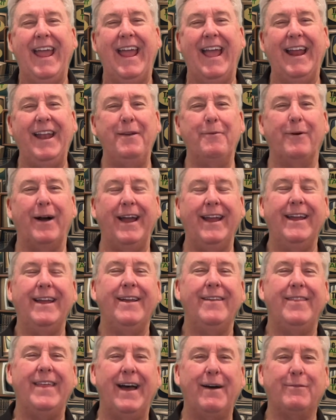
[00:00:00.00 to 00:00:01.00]
Anyway,
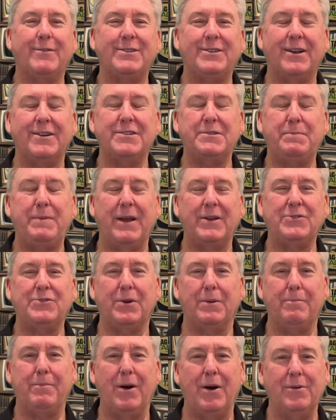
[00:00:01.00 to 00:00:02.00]
that was our
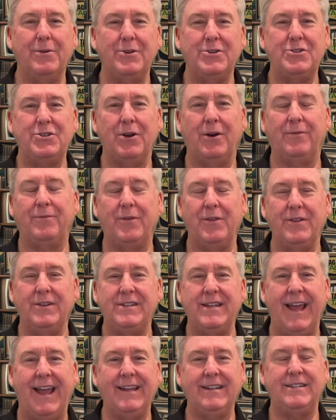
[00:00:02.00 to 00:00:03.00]
special bonus show for the
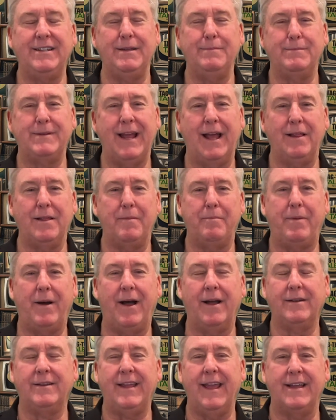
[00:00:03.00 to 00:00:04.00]
Tag Team Talent
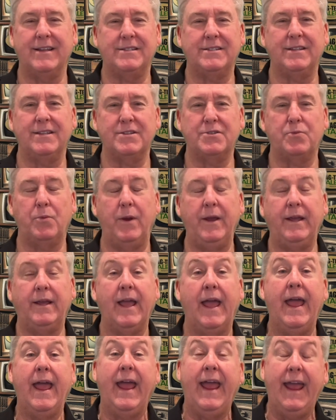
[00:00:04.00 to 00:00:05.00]
Podcast this week.
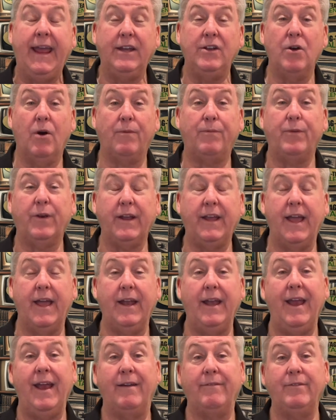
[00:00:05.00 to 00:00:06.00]
Hey, don't
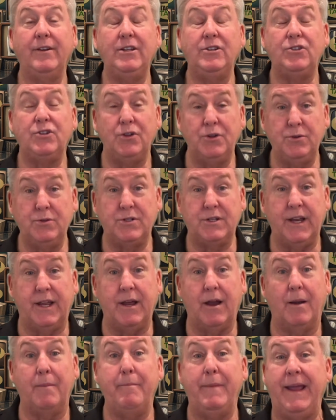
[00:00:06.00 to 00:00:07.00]
forget, every Tuesday
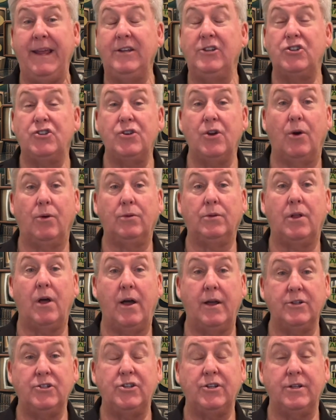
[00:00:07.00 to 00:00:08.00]
our main show
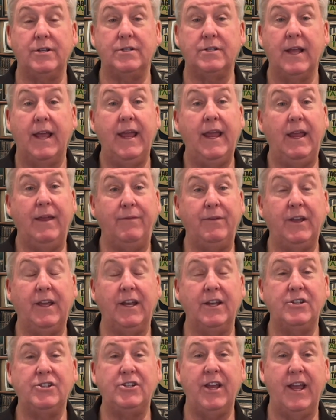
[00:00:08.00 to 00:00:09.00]
launches. If you
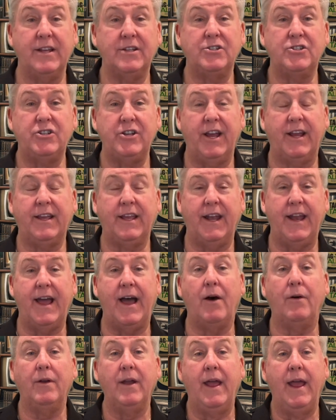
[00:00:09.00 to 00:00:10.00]
get a chance, check it
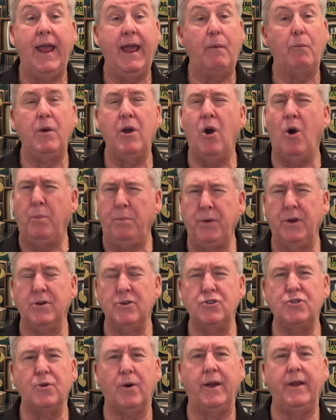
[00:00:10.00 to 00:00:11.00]
out. We hope you're
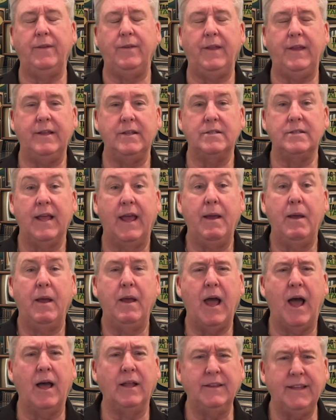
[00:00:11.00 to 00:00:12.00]
enjoying these.
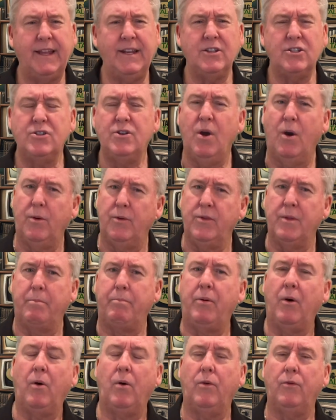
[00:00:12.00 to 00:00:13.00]
Let us know in the
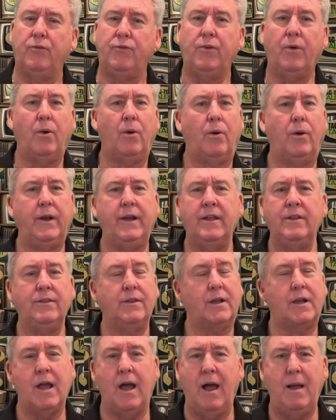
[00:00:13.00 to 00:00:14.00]
polls or in
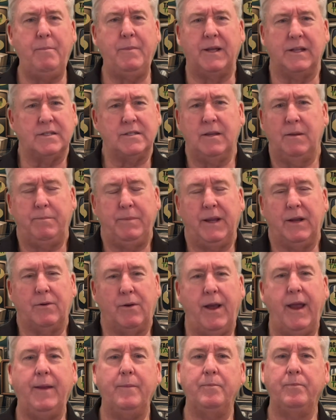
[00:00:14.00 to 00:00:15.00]
the comments. It'd be
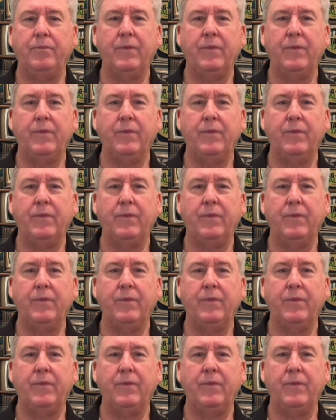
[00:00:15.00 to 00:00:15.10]
great.